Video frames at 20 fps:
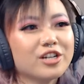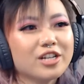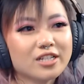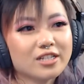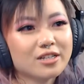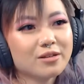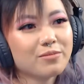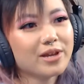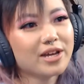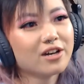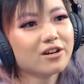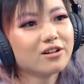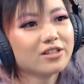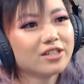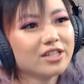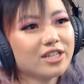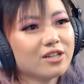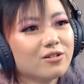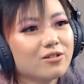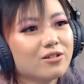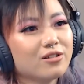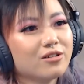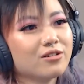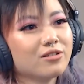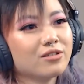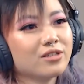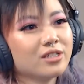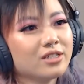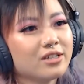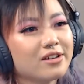and
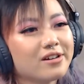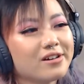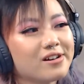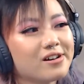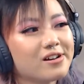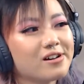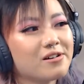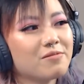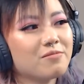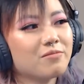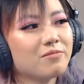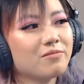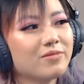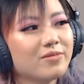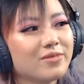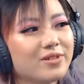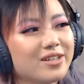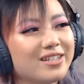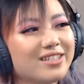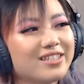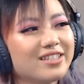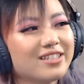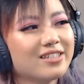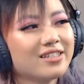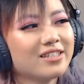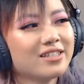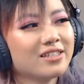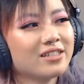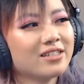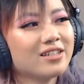paralegals.
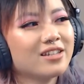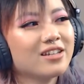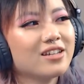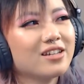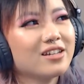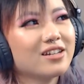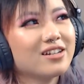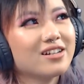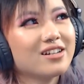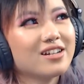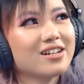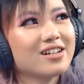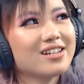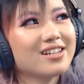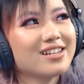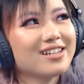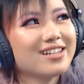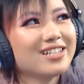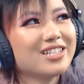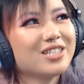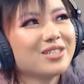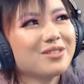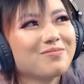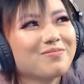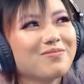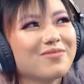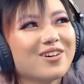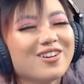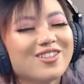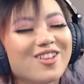It's
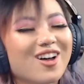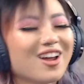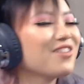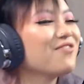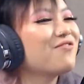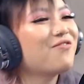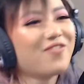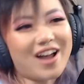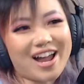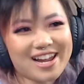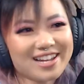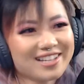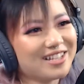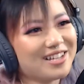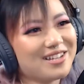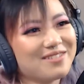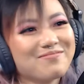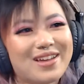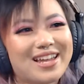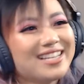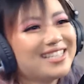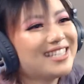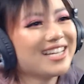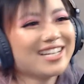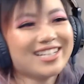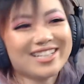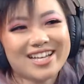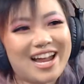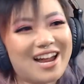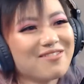a lot of filing,
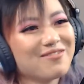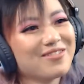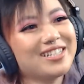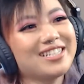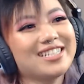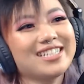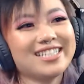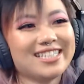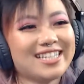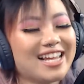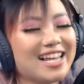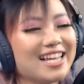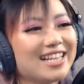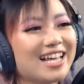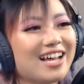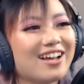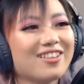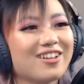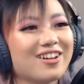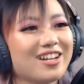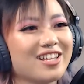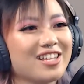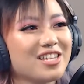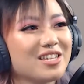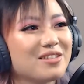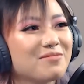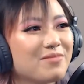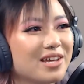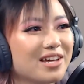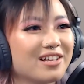basically. I would just say that a lot of
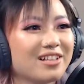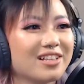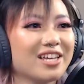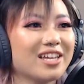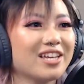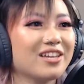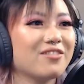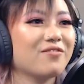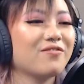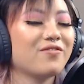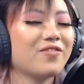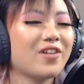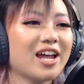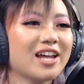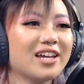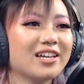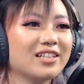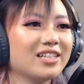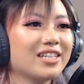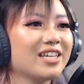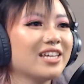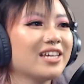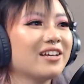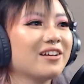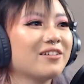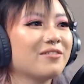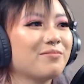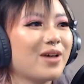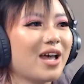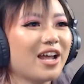emailing and
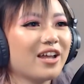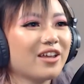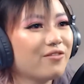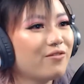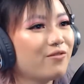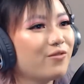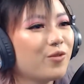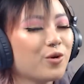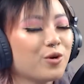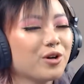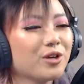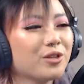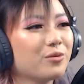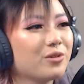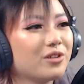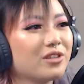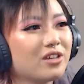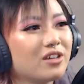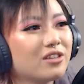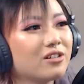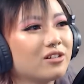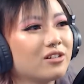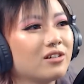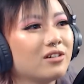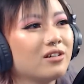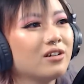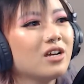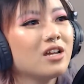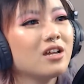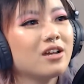filing back and forth with
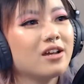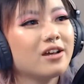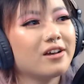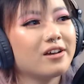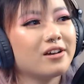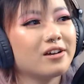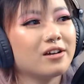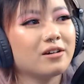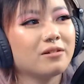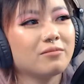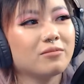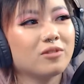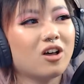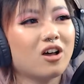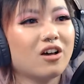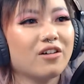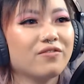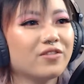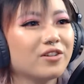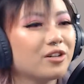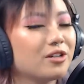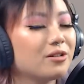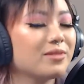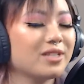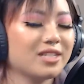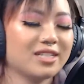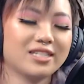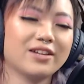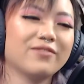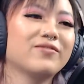other law firms
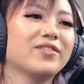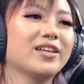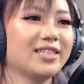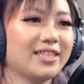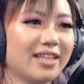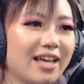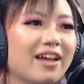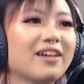and stuff like that.